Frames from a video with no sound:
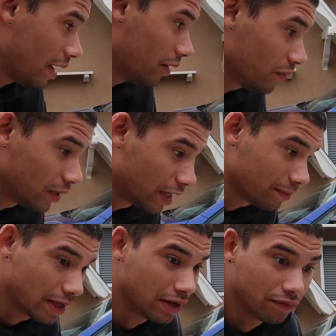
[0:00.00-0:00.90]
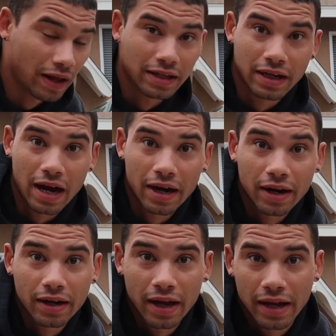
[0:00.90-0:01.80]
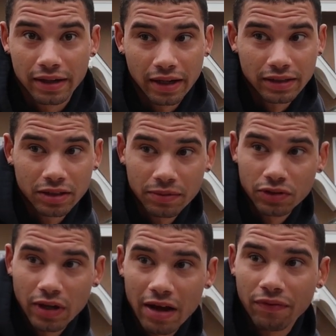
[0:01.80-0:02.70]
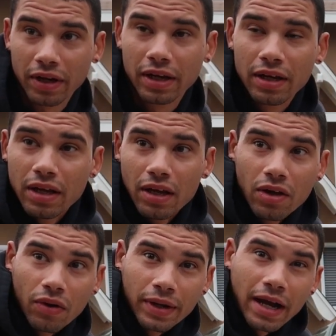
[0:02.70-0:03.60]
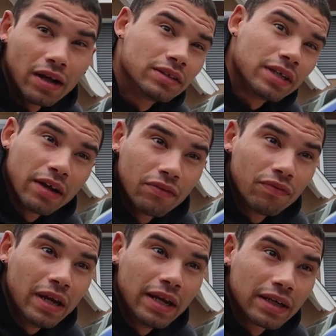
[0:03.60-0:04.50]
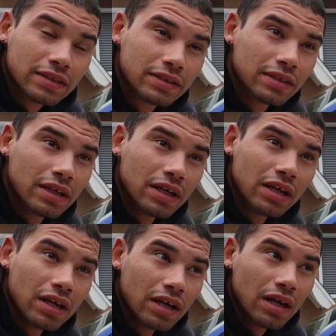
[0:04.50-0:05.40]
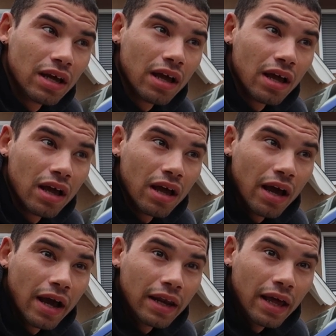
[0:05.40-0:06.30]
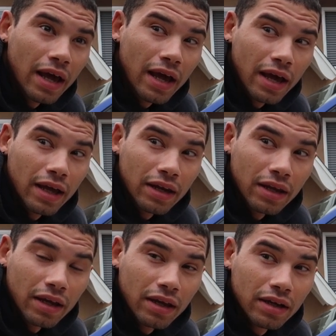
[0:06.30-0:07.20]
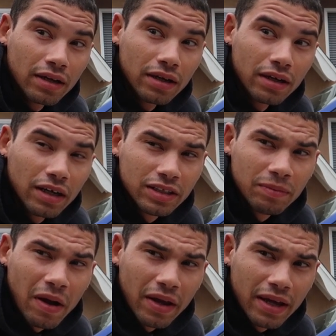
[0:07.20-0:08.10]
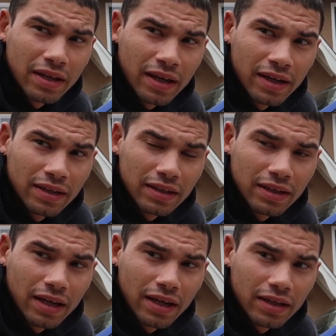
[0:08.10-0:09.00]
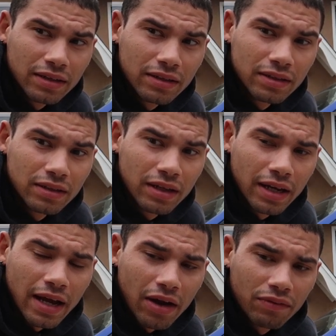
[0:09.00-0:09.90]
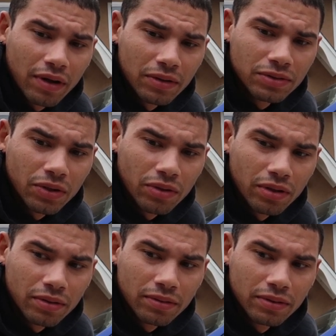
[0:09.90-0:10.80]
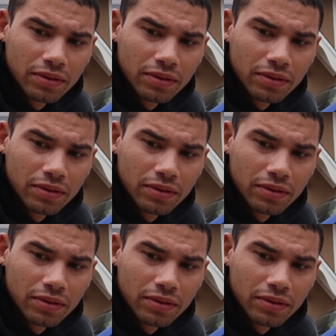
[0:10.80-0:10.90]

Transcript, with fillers: bad, other than him getting a flat tire and like some of the traffic on the outside of Phoenix. And then that's about it, yeah. Getting getting out of Arizona